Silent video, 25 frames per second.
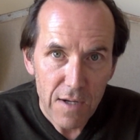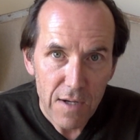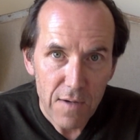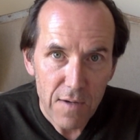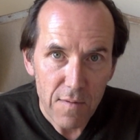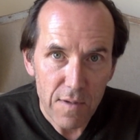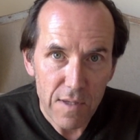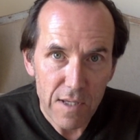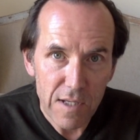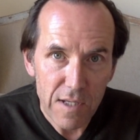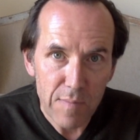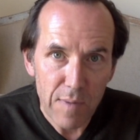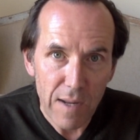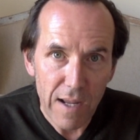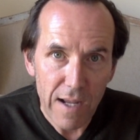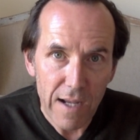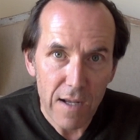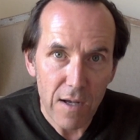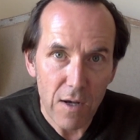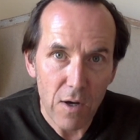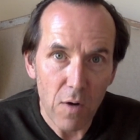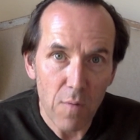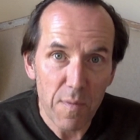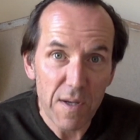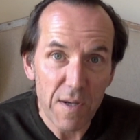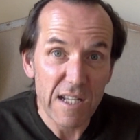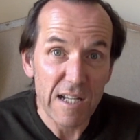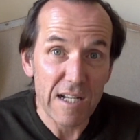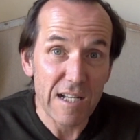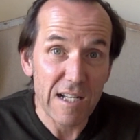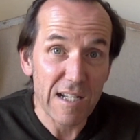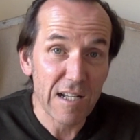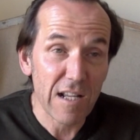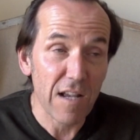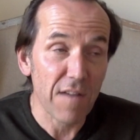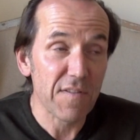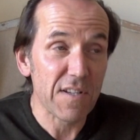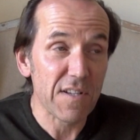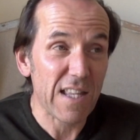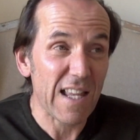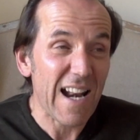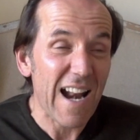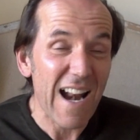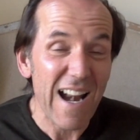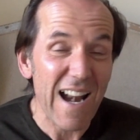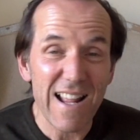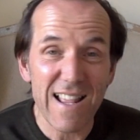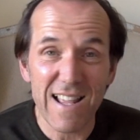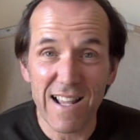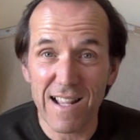with his black hole because he discovers that
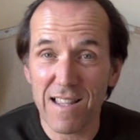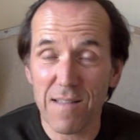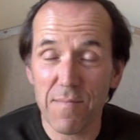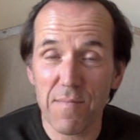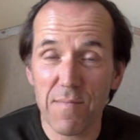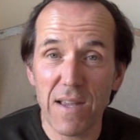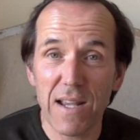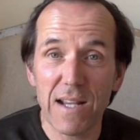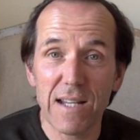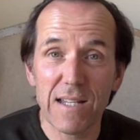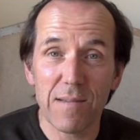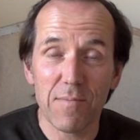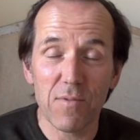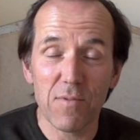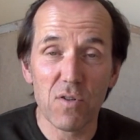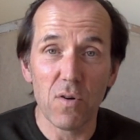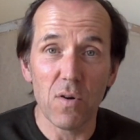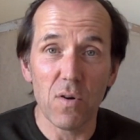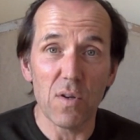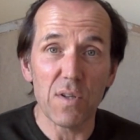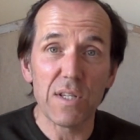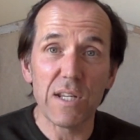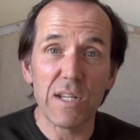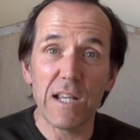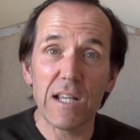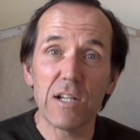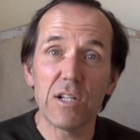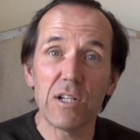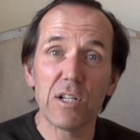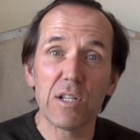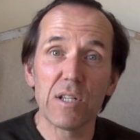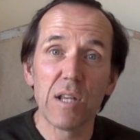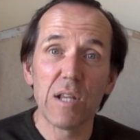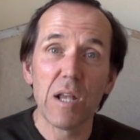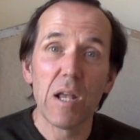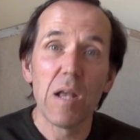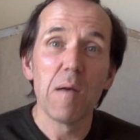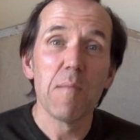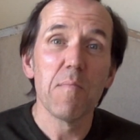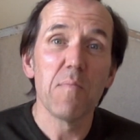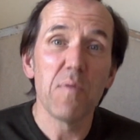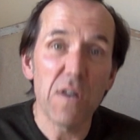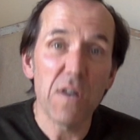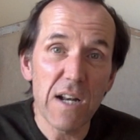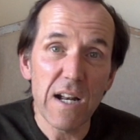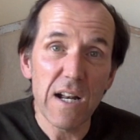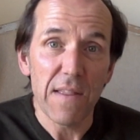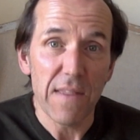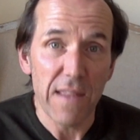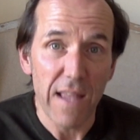anything that makes him cross, he can just put
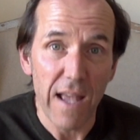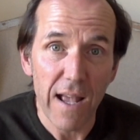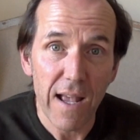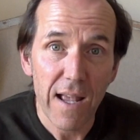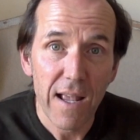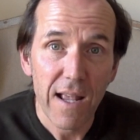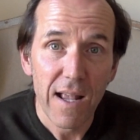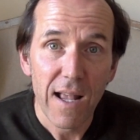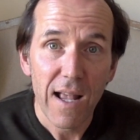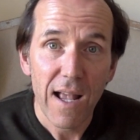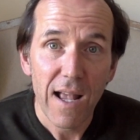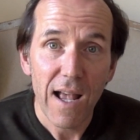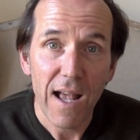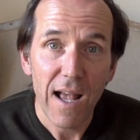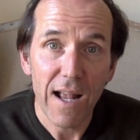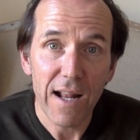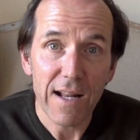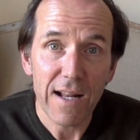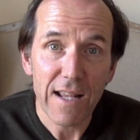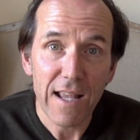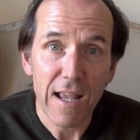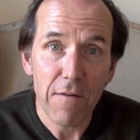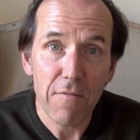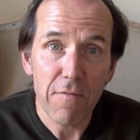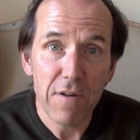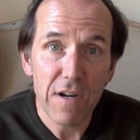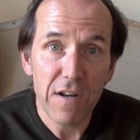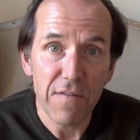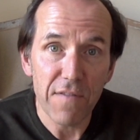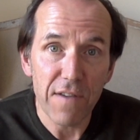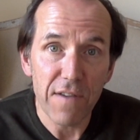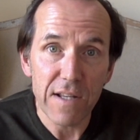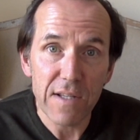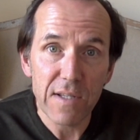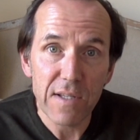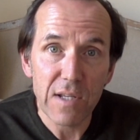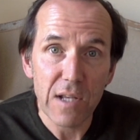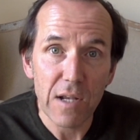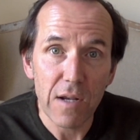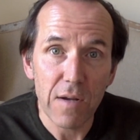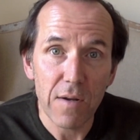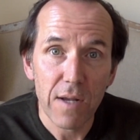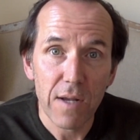it in there and get rid of it. So